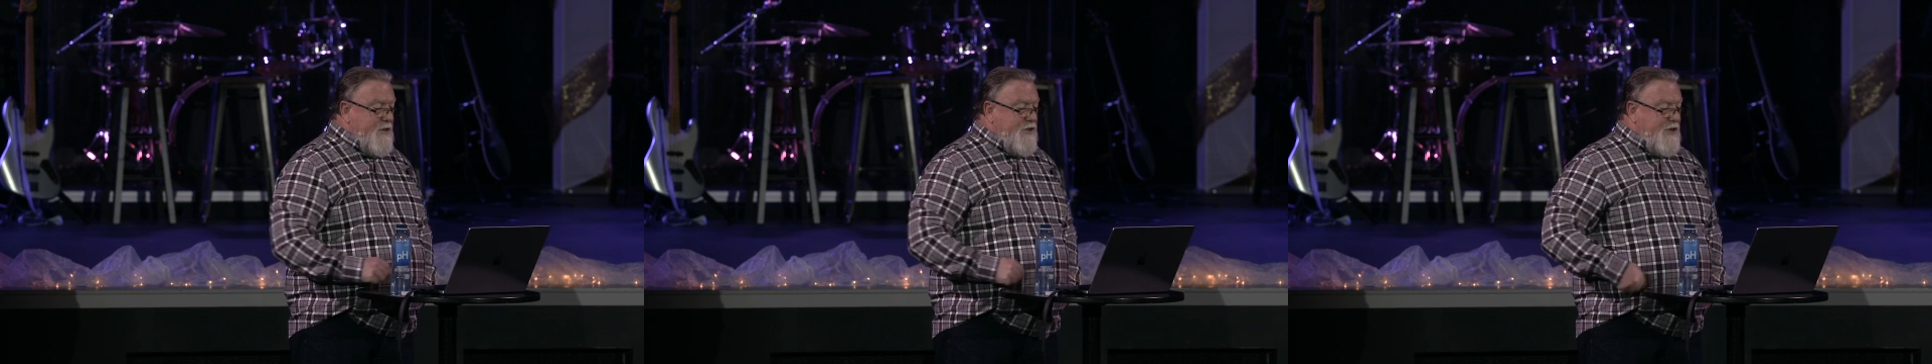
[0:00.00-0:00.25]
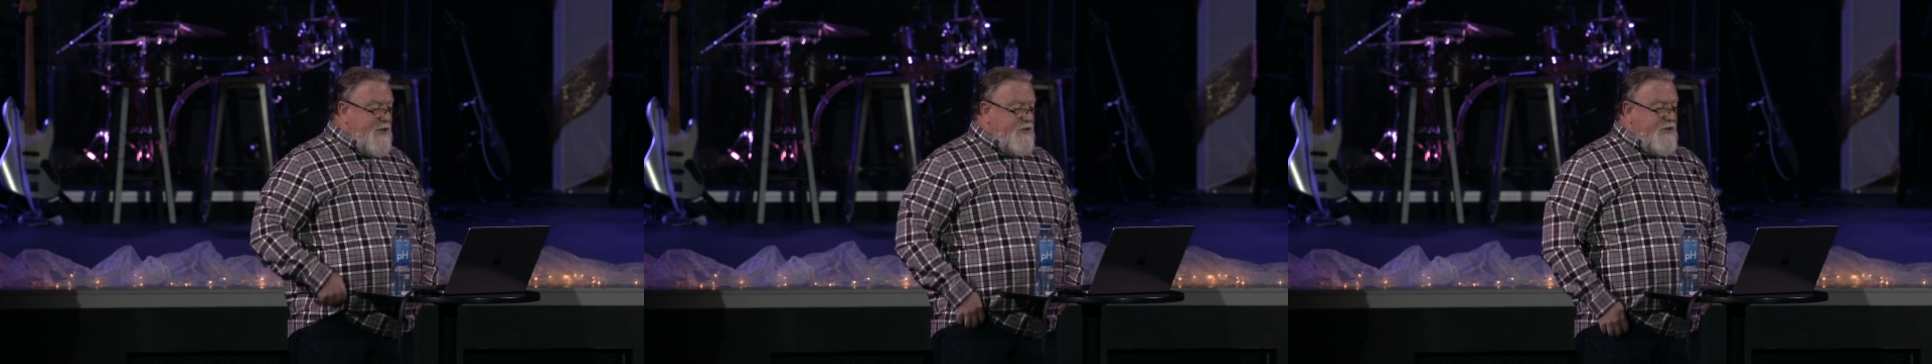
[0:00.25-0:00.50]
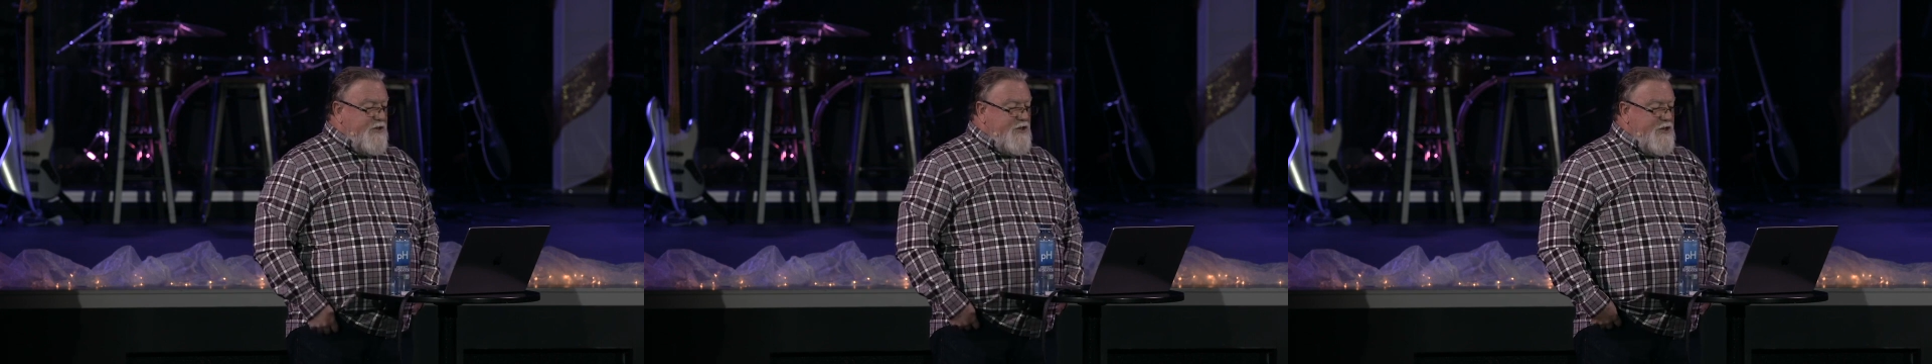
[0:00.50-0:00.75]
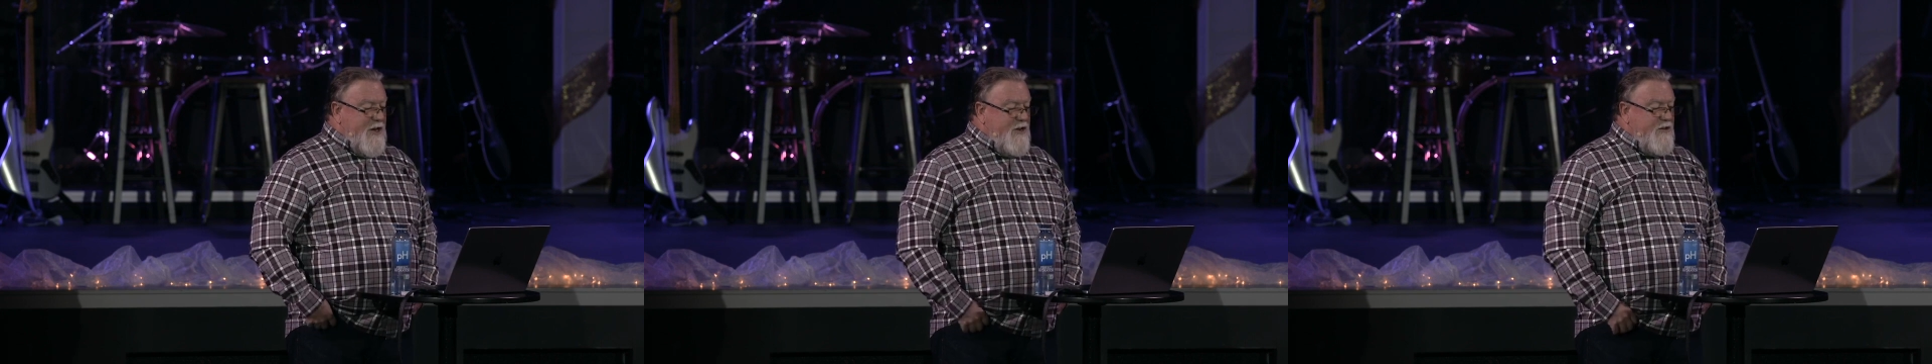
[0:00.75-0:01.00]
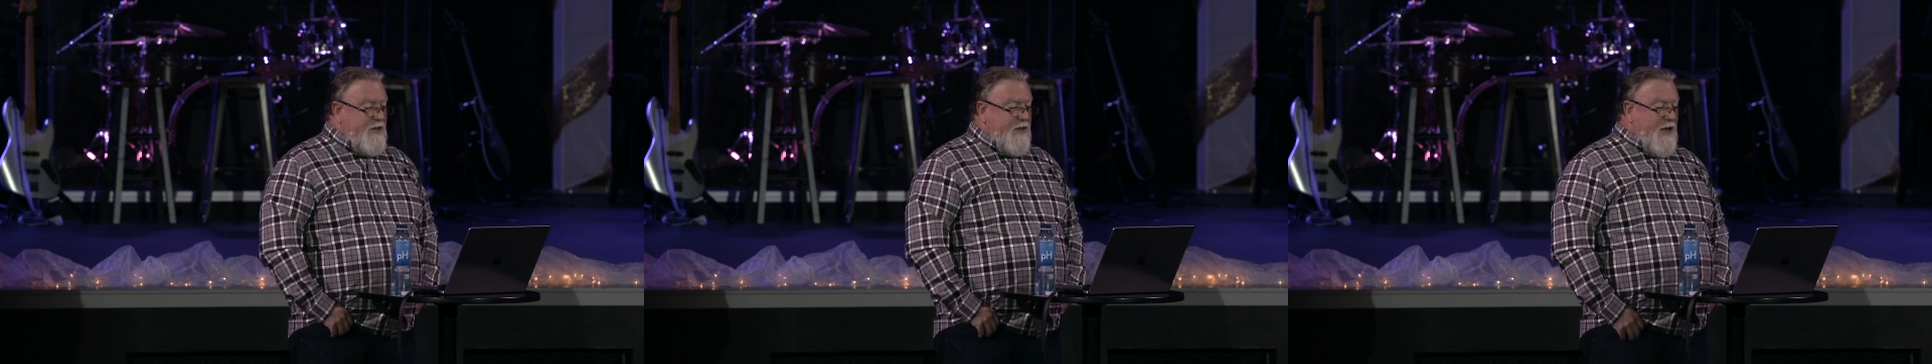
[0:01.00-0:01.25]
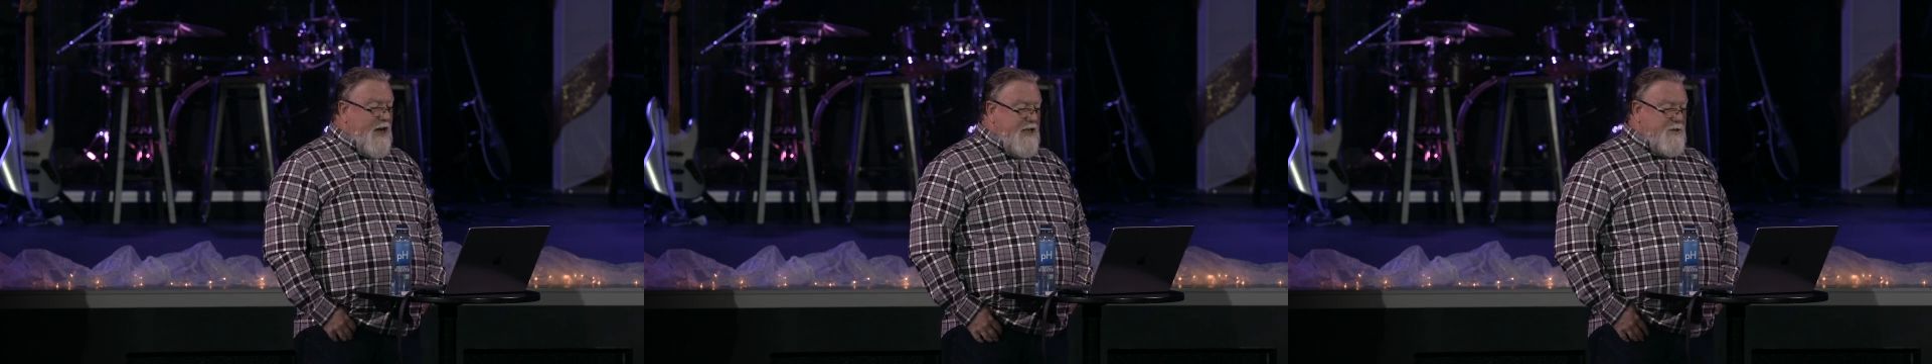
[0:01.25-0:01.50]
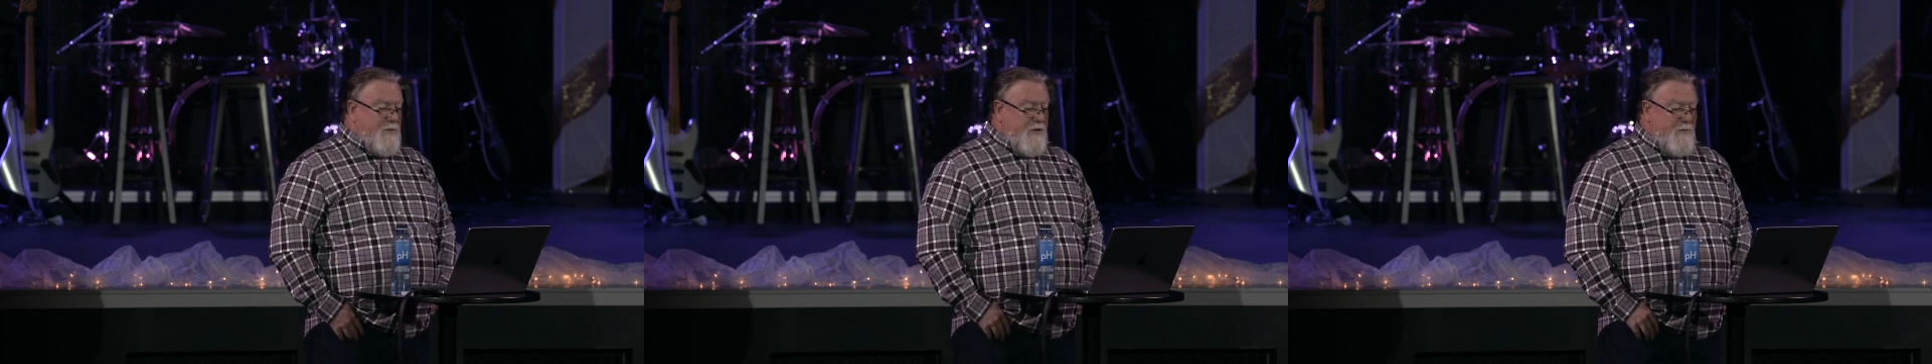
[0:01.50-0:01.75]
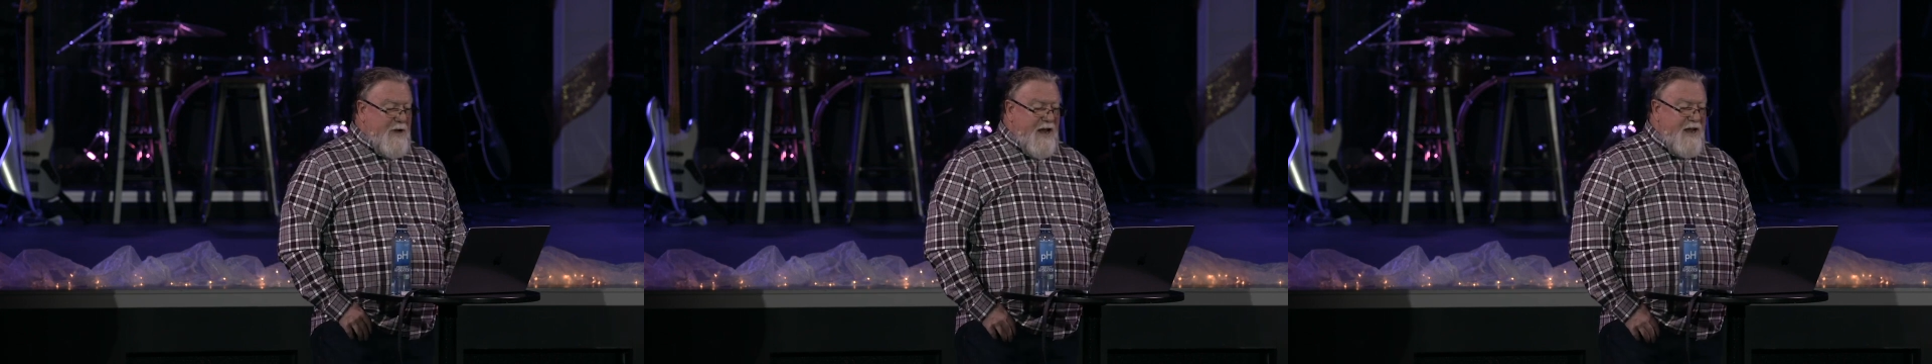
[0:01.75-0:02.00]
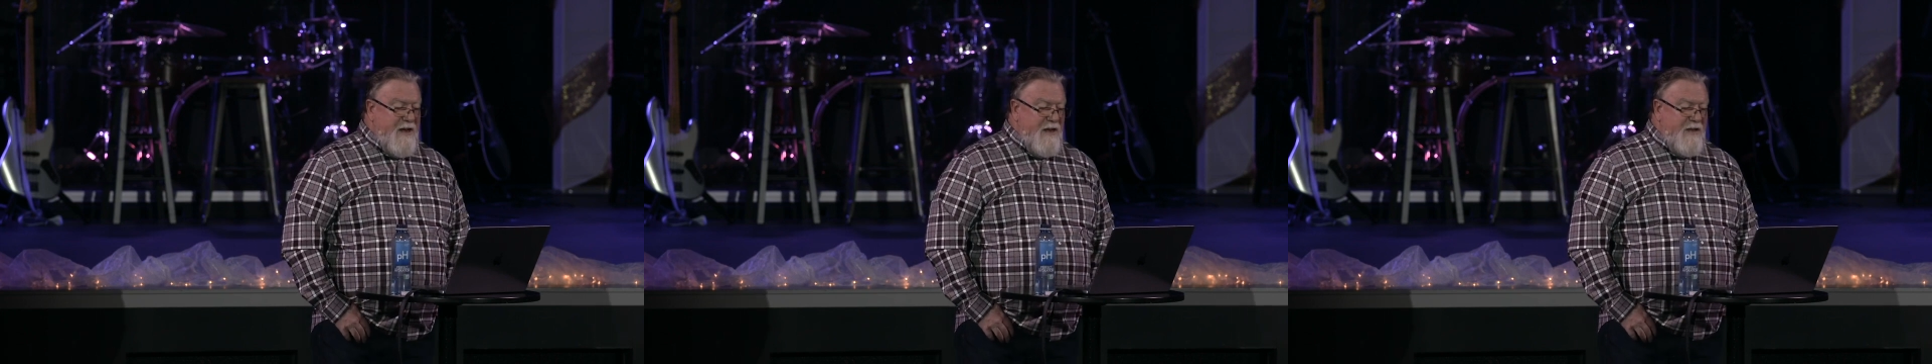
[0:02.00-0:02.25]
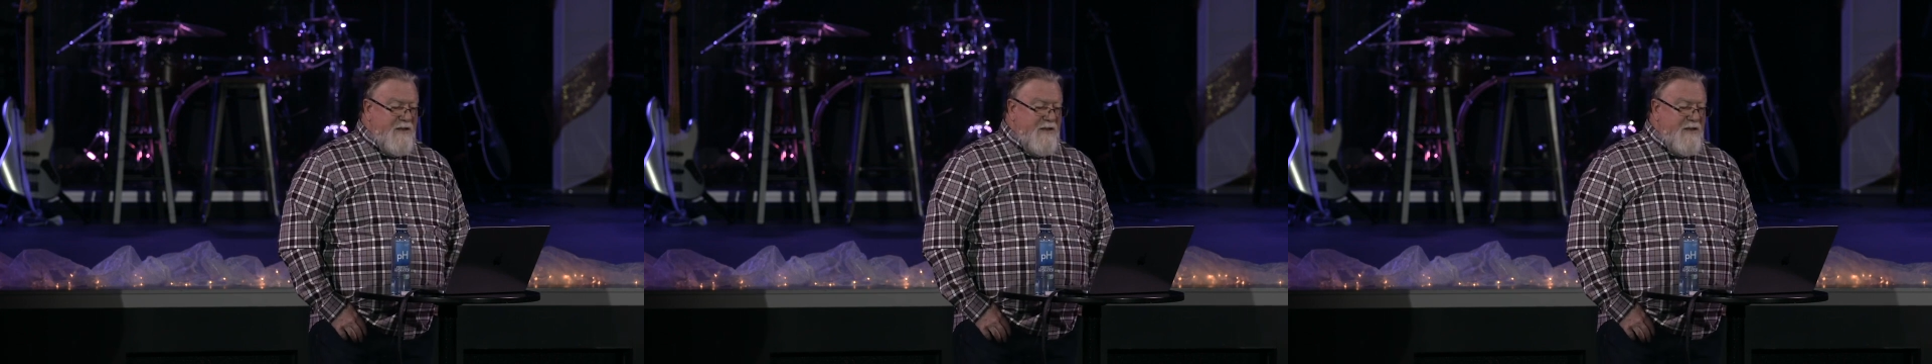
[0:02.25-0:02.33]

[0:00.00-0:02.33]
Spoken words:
Jesus shared the gospel by